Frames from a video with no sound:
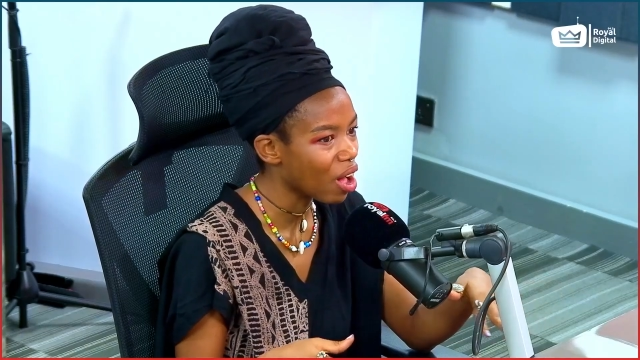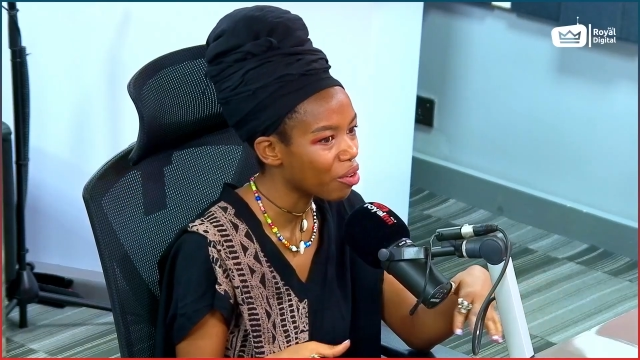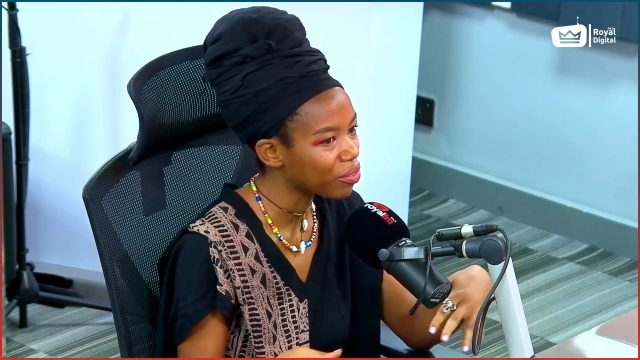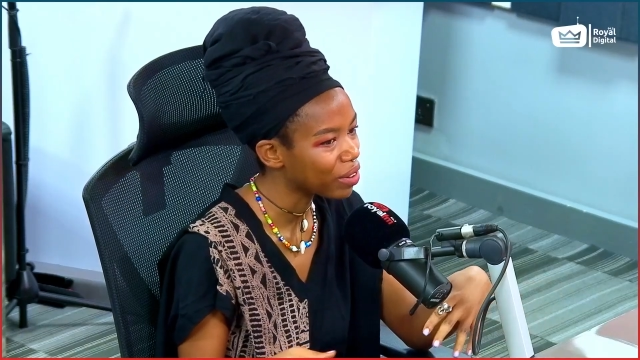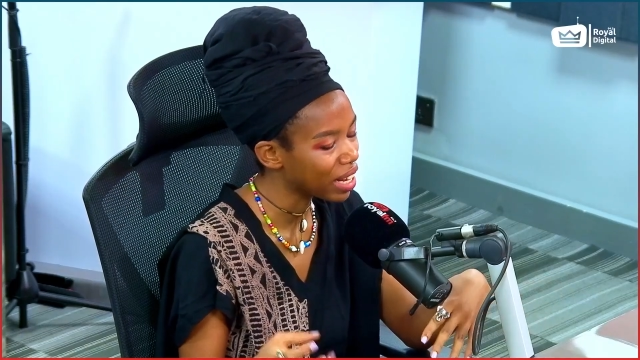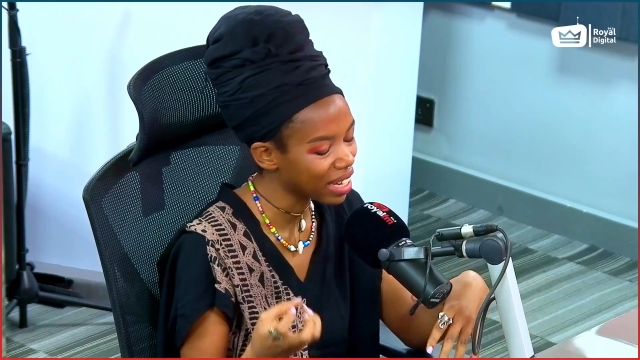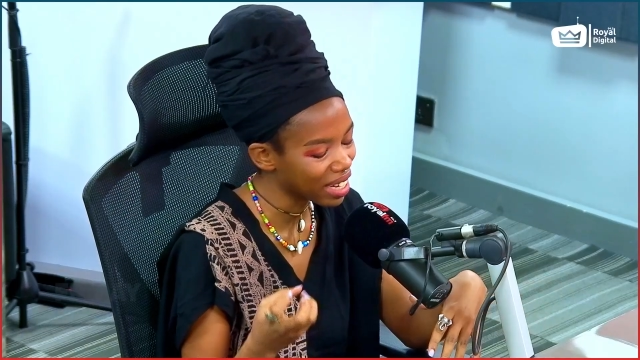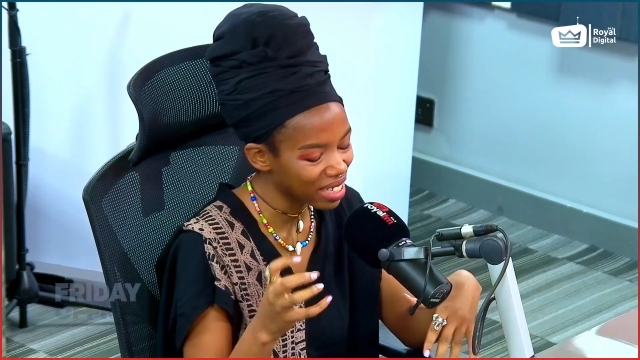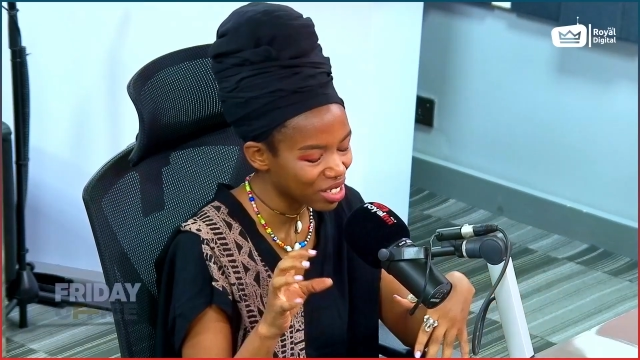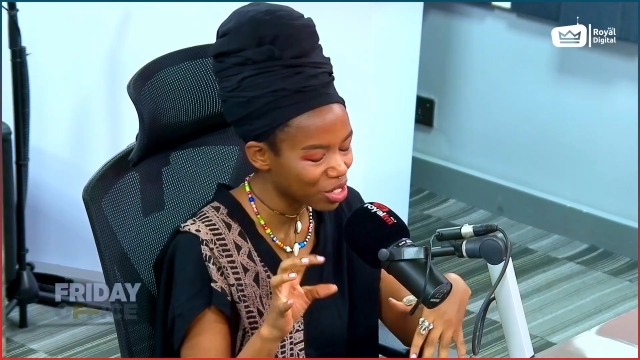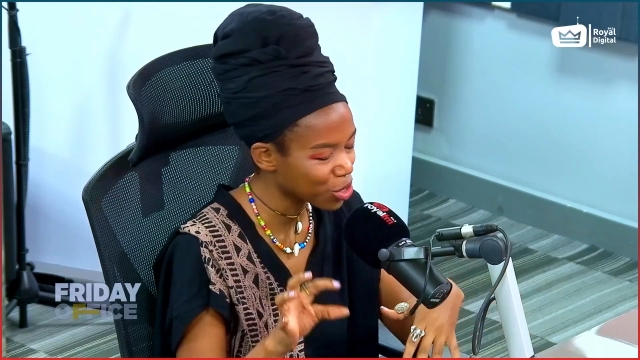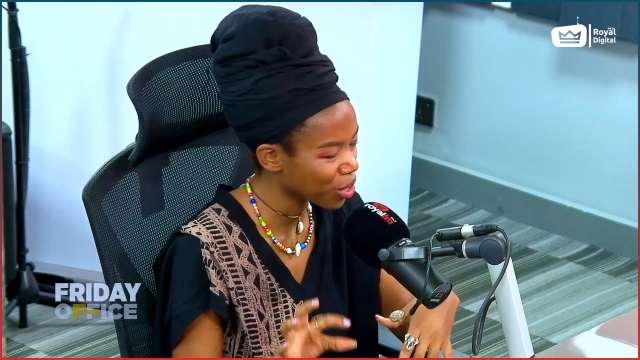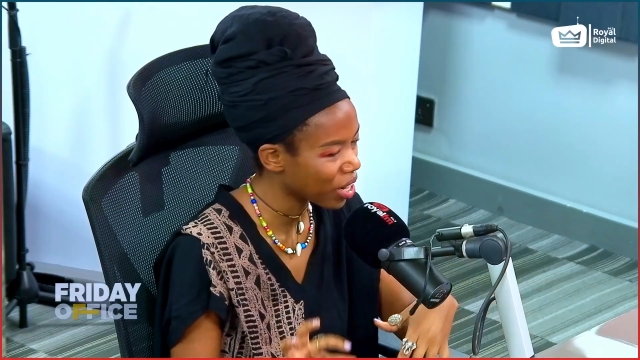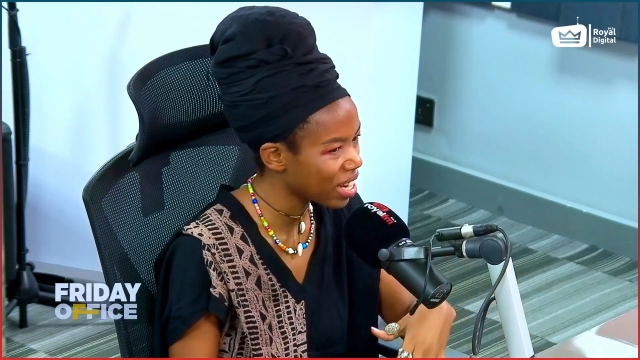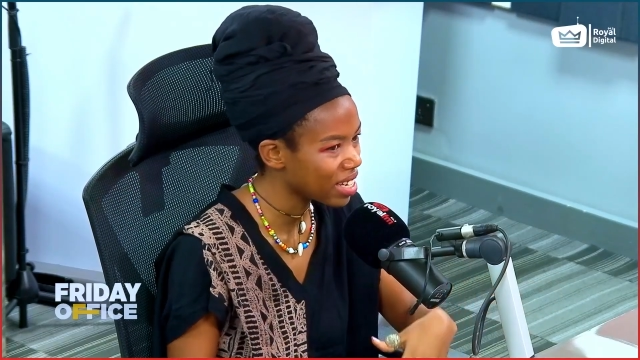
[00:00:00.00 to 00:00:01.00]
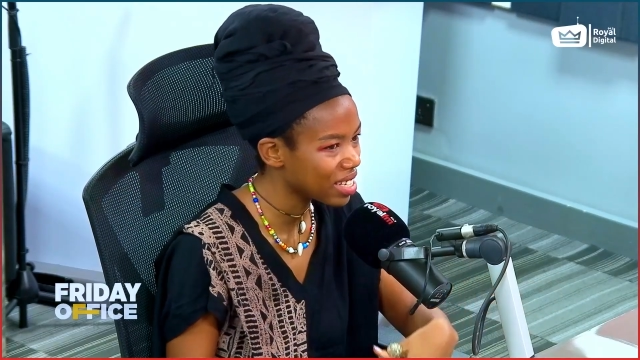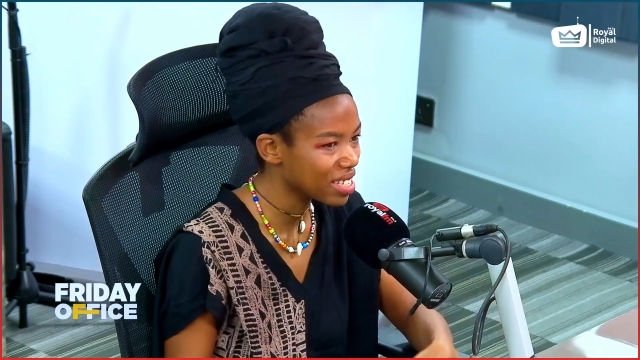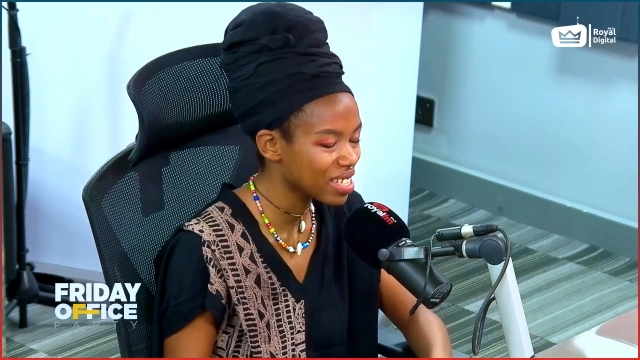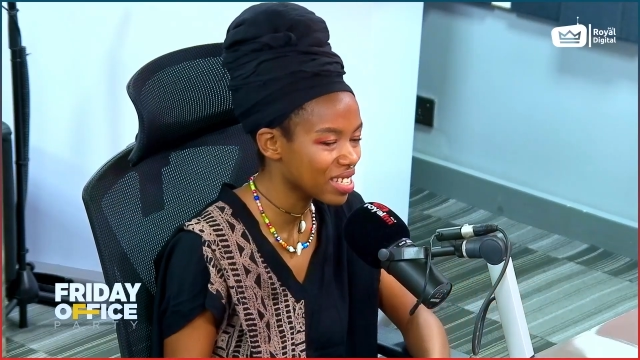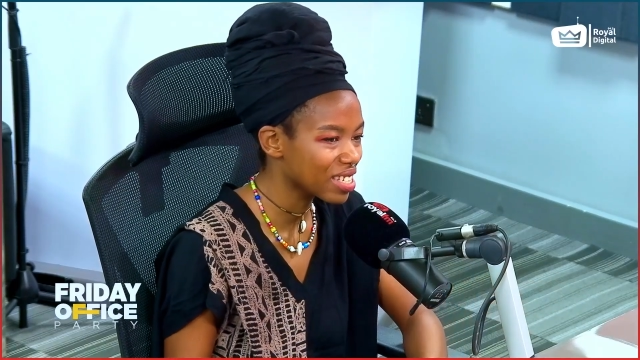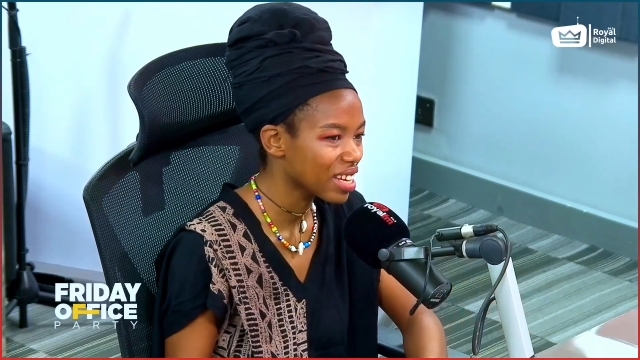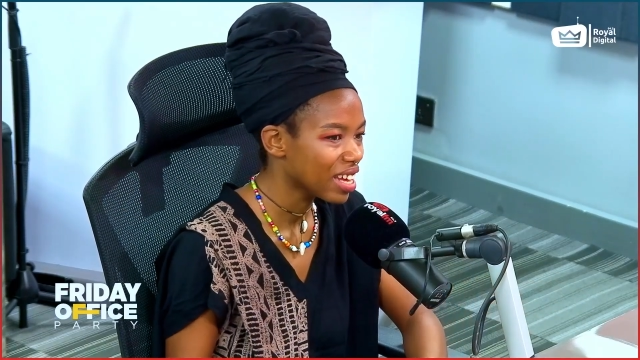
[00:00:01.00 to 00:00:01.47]
I feel like it
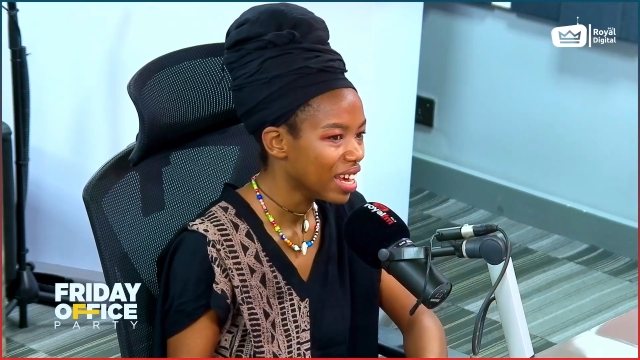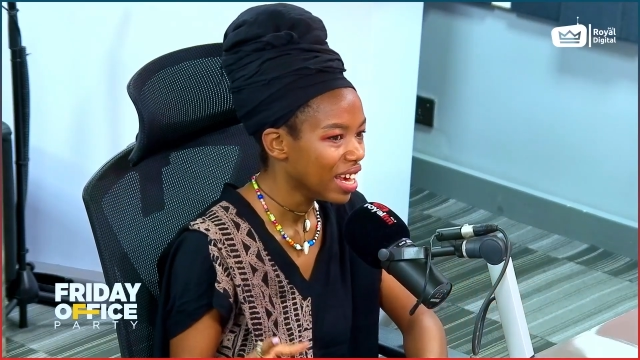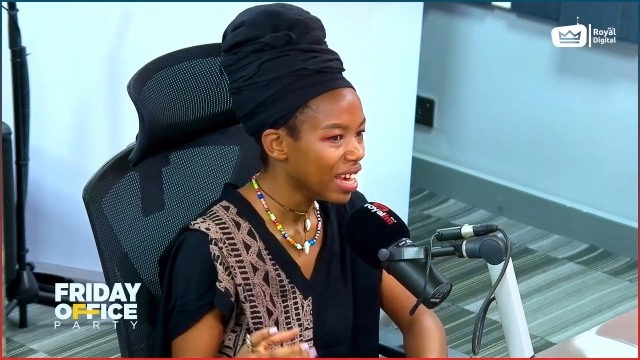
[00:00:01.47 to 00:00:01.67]
drains,